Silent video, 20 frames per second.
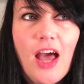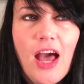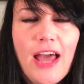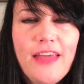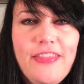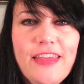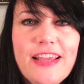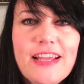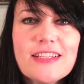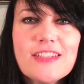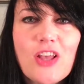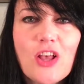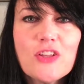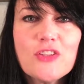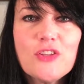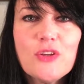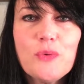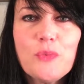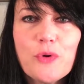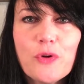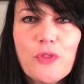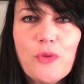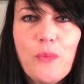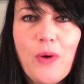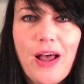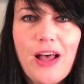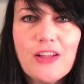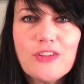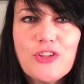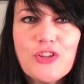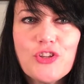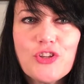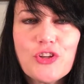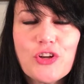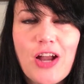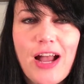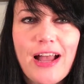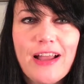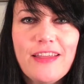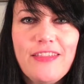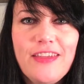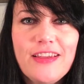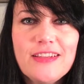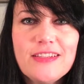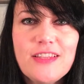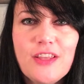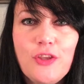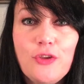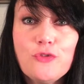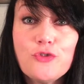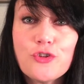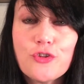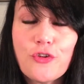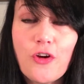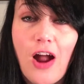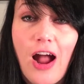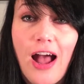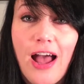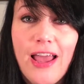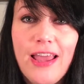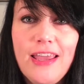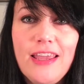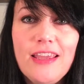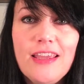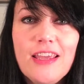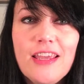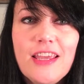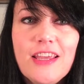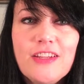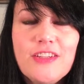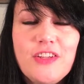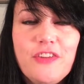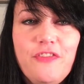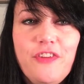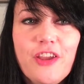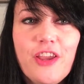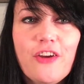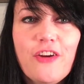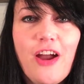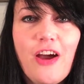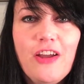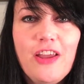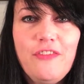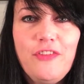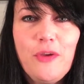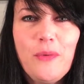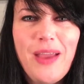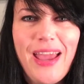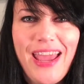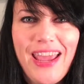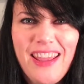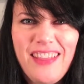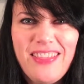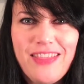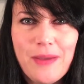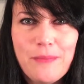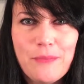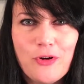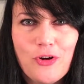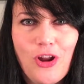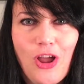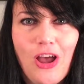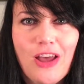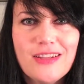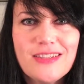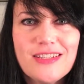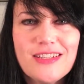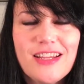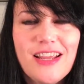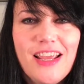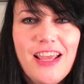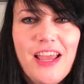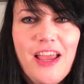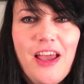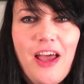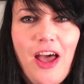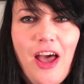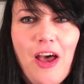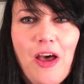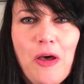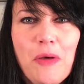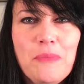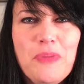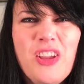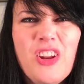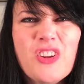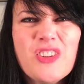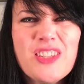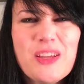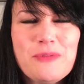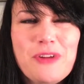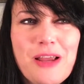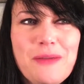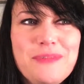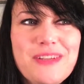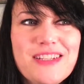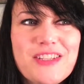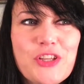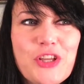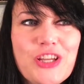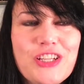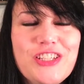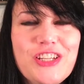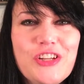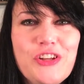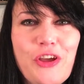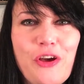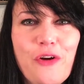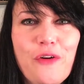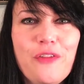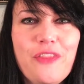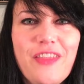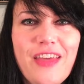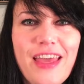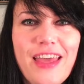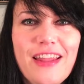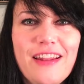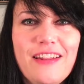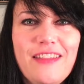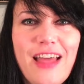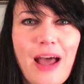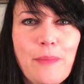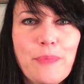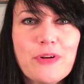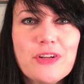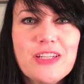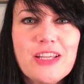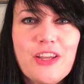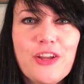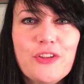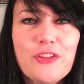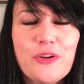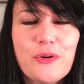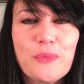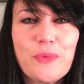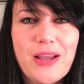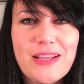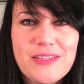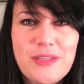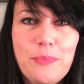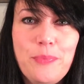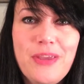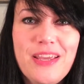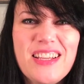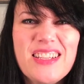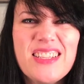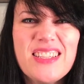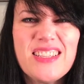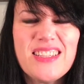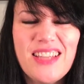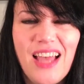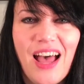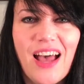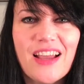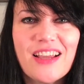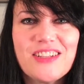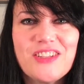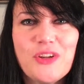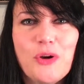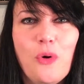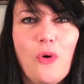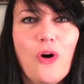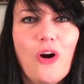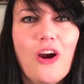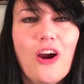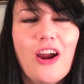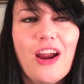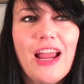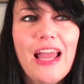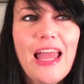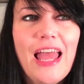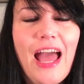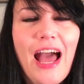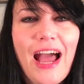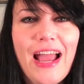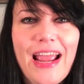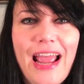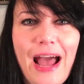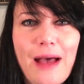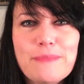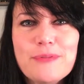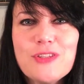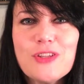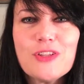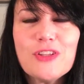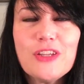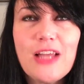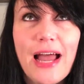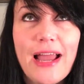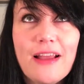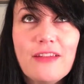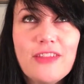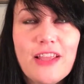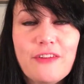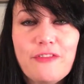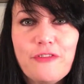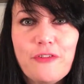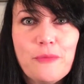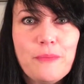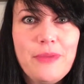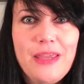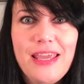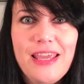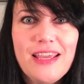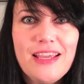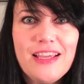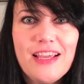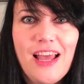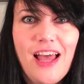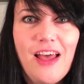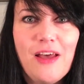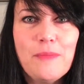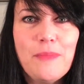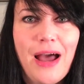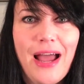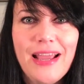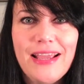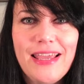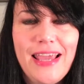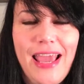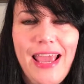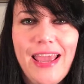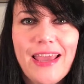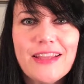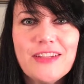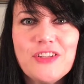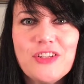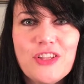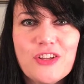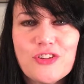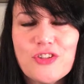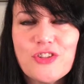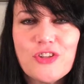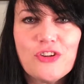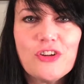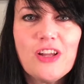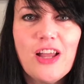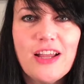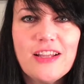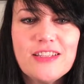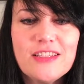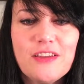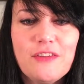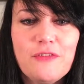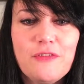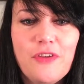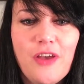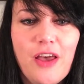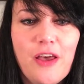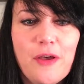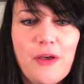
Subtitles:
I think it's also worthwhile to track things that you try to figure out if you hate them or not. You know, sometimes it's good to know that particular recipe sucked, or like for me, I can't, there's certain kinds of